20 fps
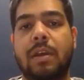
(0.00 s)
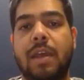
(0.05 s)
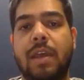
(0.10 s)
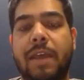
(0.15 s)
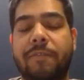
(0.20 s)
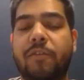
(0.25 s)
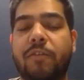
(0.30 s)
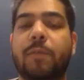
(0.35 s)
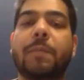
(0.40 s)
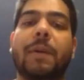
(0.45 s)

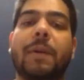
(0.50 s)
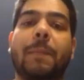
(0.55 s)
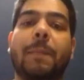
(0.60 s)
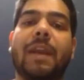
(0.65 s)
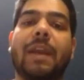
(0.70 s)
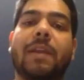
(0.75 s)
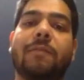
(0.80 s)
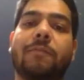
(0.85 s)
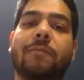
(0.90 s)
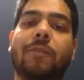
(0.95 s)
If you're
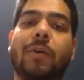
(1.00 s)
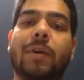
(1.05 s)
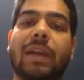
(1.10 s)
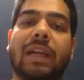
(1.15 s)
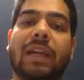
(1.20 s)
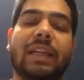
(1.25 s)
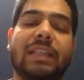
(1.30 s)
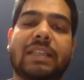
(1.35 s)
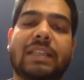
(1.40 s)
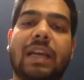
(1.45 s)
preparing for
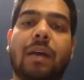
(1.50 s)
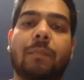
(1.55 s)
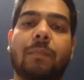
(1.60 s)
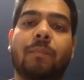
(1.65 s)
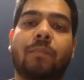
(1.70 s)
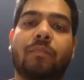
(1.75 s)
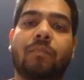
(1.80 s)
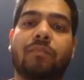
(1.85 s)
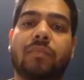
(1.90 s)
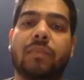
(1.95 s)
an exam,
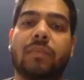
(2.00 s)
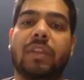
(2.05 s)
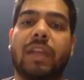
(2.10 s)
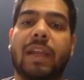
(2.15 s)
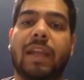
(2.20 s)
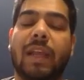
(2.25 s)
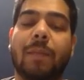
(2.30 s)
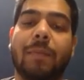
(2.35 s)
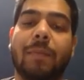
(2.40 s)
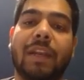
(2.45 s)
there
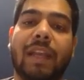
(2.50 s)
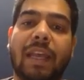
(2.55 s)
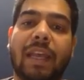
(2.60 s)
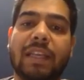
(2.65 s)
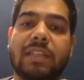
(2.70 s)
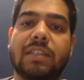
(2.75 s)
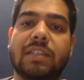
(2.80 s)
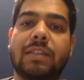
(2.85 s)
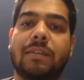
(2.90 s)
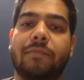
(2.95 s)
can be
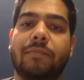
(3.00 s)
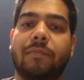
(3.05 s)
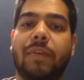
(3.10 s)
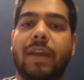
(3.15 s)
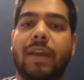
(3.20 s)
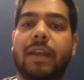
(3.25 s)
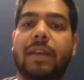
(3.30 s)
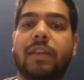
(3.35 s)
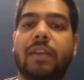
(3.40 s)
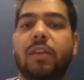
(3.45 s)
days
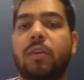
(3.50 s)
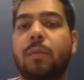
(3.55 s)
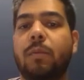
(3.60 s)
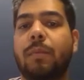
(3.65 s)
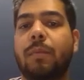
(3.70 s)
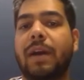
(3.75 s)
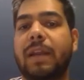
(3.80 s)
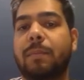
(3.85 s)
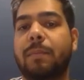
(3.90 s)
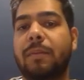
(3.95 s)
where you
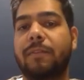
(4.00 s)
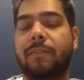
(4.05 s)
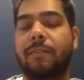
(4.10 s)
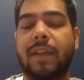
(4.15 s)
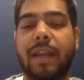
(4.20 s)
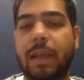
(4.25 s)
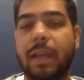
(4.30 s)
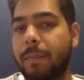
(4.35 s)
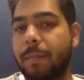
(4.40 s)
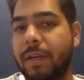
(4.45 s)
might be
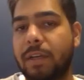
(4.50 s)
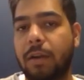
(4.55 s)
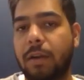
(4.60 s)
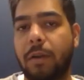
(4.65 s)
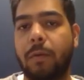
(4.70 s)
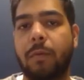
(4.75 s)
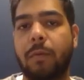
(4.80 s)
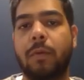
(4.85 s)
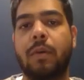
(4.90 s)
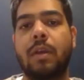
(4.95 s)
feeling a bit
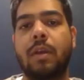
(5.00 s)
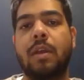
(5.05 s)
low,